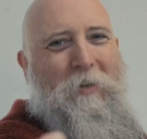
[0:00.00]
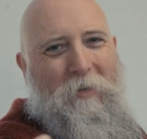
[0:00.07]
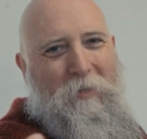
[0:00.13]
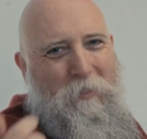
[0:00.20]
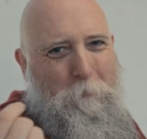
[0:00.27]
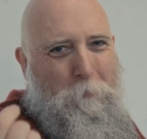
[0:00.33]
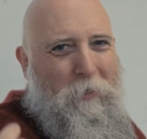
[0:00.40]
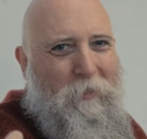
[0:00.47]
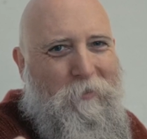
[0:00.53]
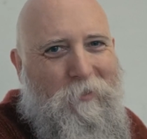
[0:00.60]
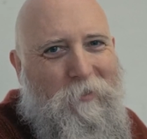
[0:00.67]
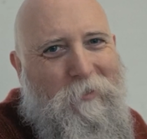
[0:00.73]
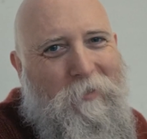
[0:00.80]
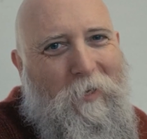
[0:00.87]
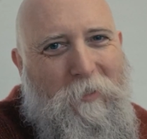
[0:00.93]
It's been
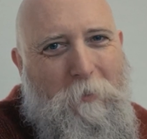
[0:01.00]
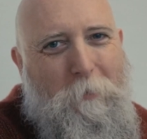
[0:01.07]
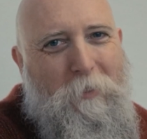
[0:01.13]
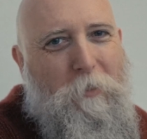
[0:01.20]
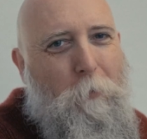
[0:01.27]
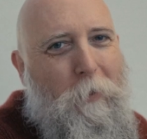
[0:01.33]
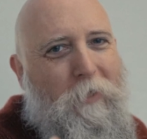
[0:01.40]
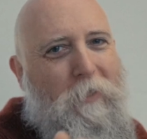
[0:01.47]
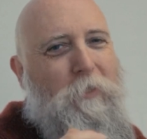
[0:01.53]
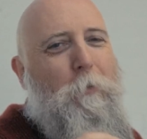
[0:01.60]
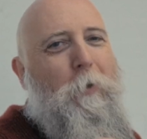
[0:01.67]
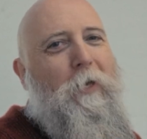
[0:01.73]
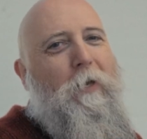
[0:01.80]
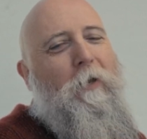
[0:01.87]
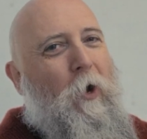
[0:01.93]
such a busy week this
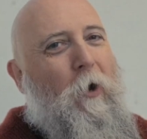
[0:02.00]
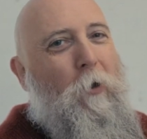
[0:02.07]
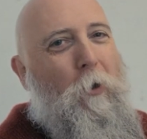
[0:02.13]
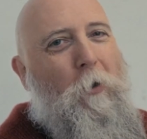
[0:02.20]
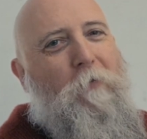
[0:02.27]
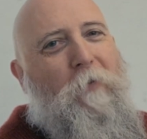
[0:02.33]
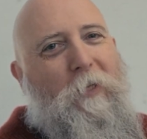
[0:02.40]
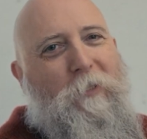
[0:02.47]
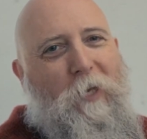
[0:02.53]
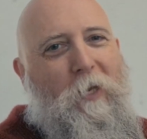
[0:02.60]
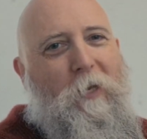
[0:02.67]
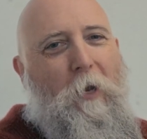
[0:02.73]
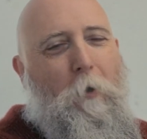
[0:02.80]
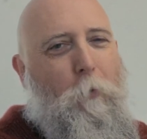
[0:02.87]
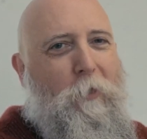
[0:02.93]
week, a lot of it
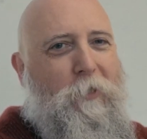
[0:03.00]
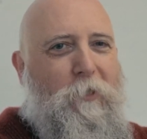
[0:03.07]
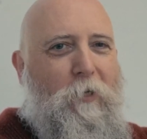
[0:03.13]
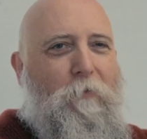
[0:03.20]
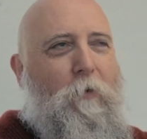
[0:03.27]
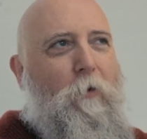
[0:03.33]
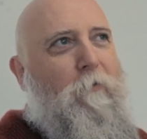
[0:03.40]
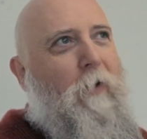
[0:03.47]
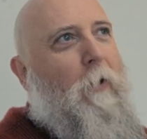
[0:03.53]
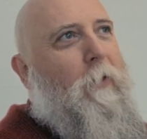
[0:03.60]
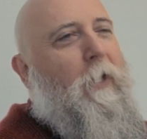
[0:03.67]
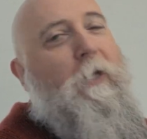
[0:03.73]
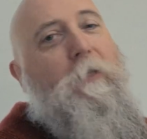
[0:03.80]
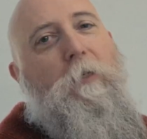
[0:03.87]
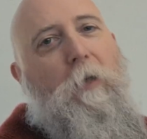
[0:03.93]
taken up with stuff around
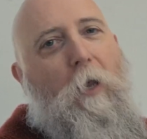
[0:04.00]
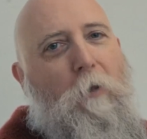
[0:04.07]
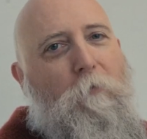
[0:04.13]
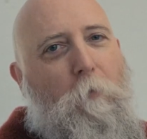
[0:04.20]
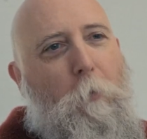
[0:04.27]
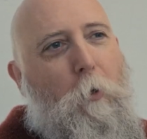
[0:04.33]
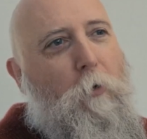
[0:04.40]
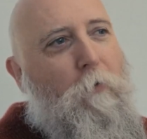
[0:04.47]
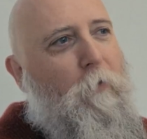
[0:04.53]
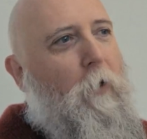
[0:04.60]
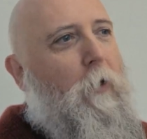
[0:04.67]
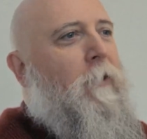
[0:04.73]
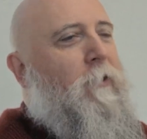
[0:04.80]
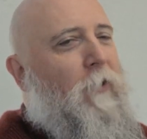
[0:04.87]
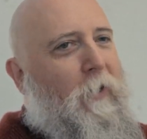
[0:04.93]
the hidden line
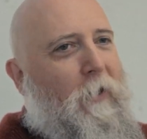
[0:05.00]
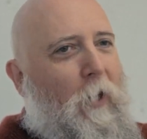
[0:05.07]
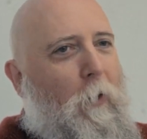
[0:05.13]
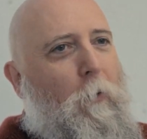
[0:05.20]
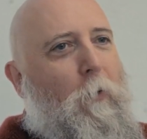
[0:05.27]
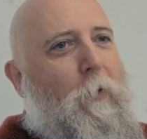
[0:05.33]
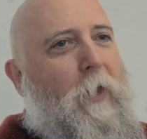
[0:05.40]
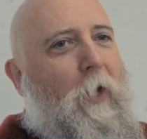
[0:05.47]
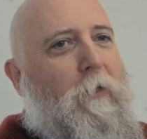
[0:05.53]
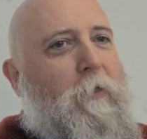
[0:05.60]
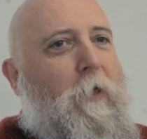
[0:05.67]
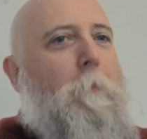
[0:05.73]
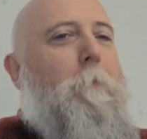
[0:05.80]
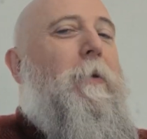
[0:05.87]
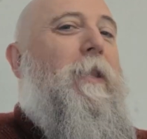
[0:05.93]
removal, trying to get all that
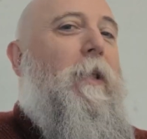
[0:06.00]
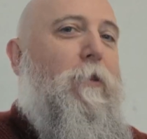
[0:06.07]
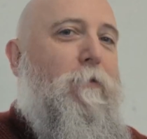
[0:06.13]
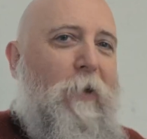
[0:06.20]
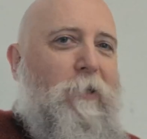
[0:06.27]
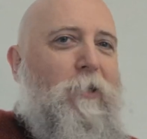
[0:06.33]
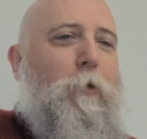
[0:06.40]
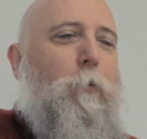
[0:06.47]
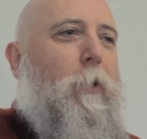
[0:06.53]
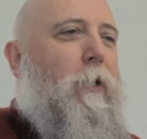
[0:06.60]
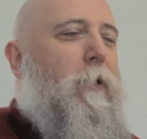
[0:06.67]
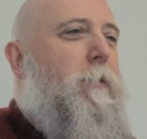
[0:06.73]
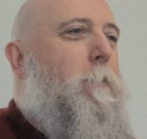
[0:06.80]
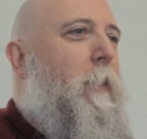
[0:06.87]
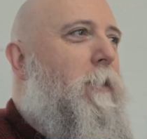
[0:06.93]
done, but then the rest of the week
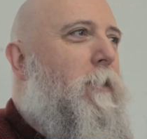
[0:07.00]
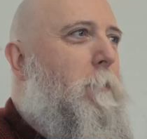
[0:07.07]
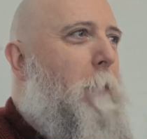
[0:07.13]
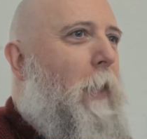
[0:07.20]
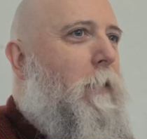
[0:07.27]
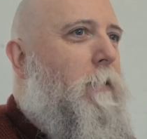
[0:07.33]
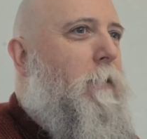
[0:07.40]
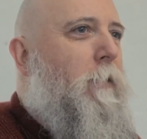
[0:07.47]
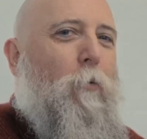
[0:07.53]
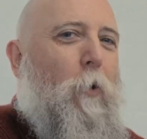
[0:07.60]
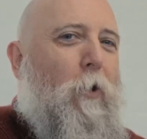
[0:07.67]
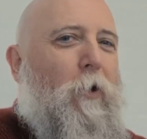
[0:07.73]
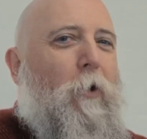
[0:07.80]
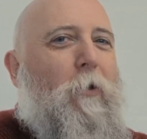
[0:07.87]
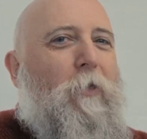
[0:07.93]
has been spent
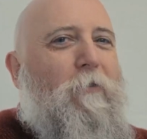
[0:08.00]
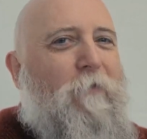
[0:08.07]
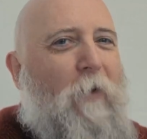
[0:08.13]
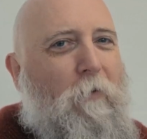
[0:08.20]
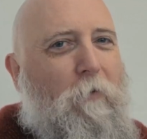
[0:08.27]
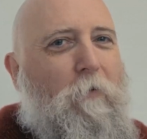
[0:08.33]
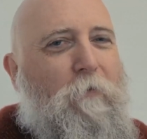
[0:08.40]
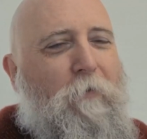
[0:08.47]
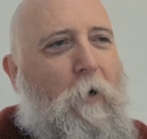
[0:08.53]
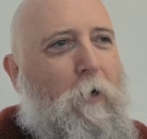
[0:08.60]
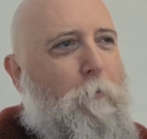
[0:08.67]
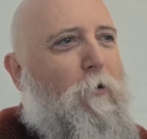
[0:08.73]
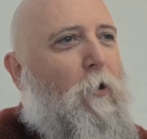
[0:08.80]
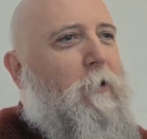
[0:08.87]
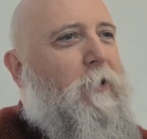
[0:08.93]
working on the Feral File
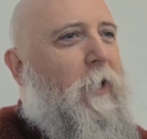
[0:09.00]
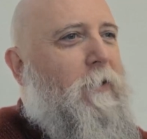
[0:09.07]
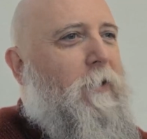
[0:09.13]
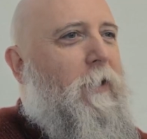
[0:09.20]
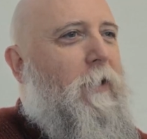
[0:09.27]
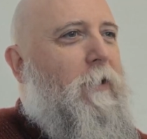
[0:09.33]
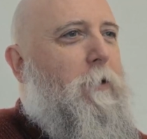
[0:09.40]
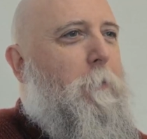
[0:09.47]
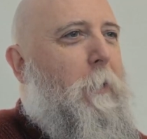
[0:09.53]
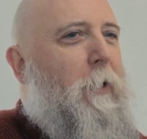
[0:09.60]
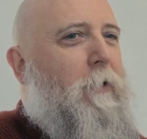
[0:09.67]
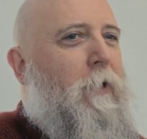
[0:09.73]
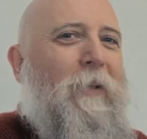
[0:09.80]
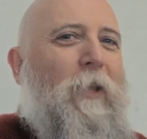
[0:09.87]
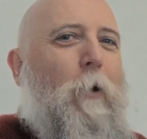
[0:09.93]
project a little
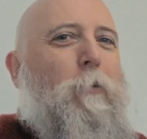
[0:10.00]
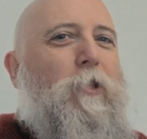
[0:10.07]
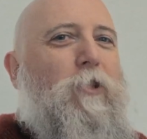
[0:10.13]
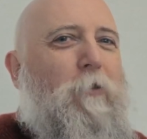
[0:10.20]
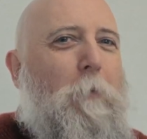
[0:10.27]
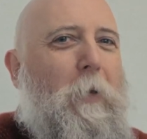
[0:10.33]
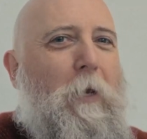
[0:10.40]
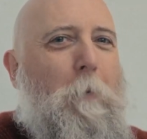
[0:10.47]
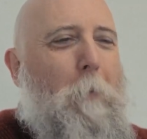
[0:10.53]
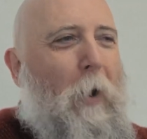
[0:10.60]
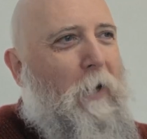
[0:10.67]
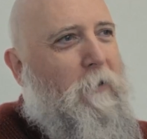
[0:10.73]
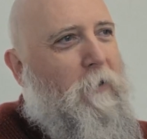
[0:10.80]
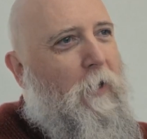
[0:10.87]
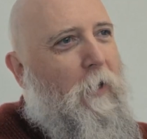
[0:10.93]
bit. That was stripping it
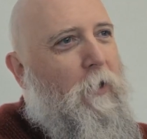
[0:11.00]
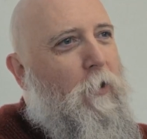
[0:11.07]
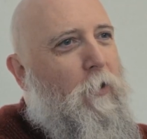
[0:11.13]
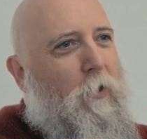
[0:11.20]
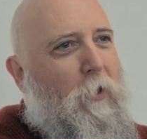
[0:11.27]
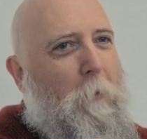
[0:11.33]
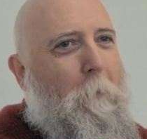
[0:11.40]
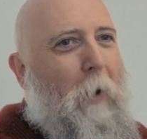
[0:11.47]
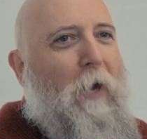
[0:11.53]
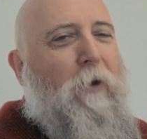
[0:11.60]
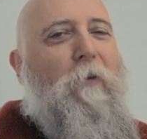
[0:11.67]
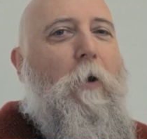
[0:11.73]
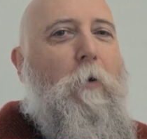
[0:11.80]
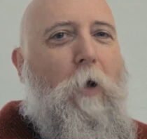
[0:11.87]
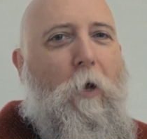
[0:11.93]
back to kind of look at the
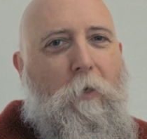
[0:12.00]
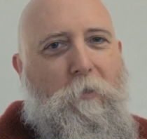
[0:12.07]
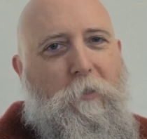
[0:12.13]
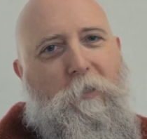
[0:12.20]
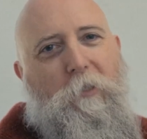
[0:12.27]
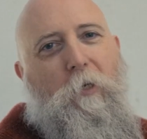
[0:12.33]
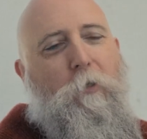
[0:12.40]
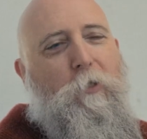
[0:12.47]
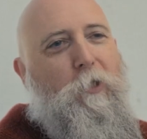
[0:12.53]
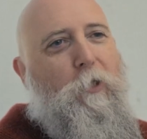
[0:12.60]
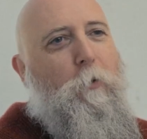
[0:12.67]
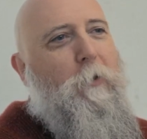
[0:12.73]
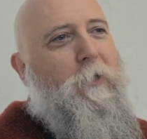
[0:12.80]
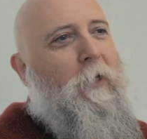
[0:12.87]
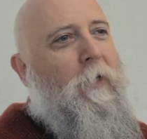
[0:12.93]
background colours that I was
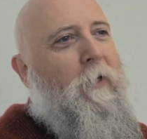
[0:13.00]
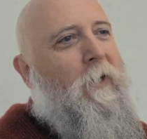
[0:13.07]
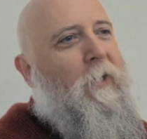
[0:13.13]
using.